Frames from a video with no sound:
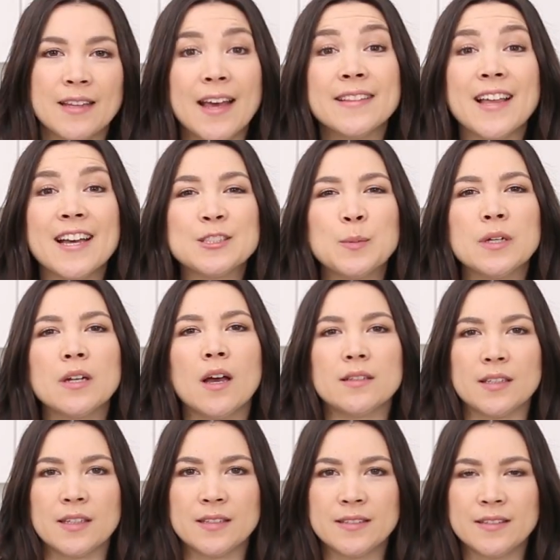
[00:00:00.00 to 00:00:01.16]
And last but not
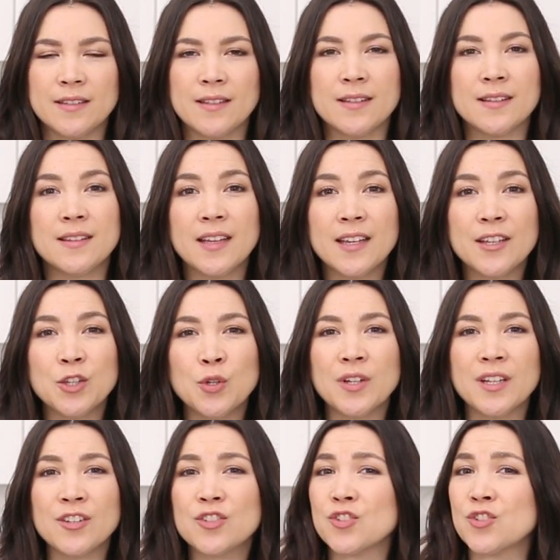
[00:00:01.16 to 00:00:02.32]
least, the thing you
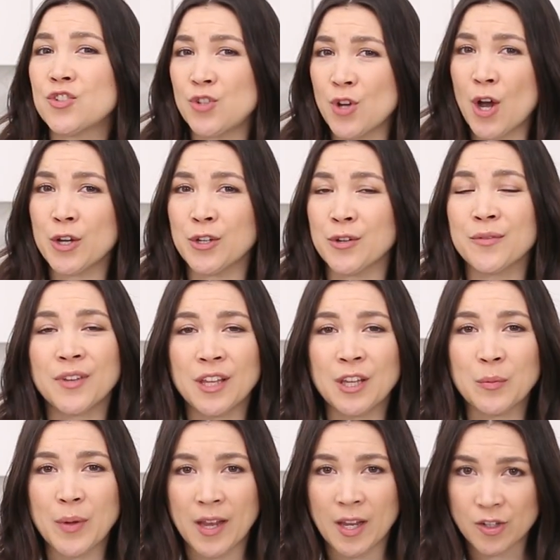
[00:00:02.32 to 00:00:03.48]
need to stock your vegan
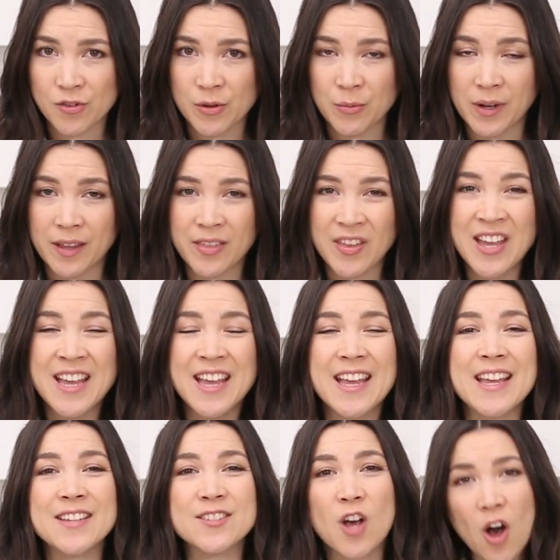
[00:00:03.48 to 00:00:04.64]
pantry with
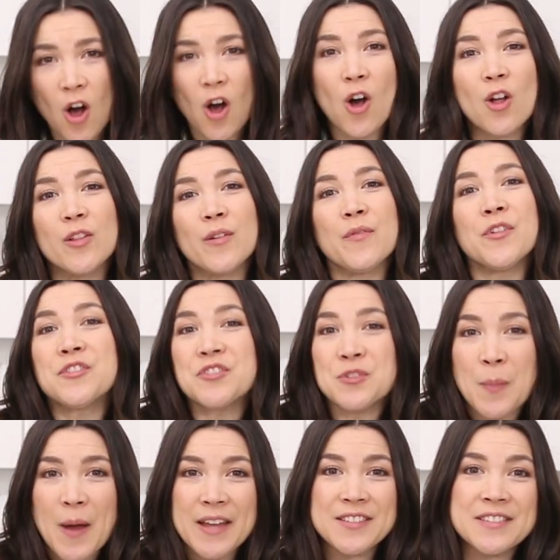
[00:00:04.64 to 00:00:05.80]
is all of the
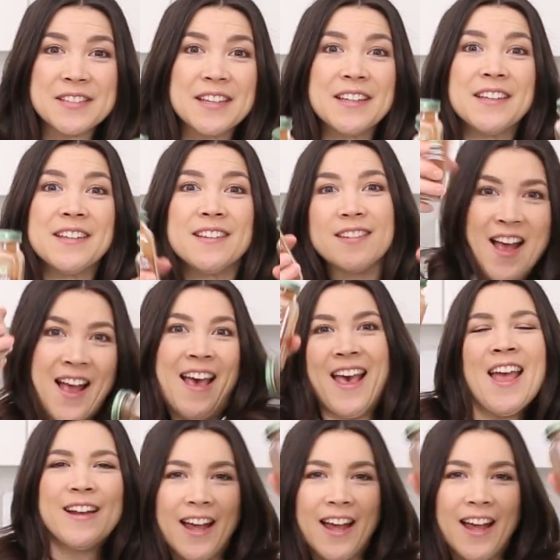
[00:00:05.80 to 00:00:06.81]
spices.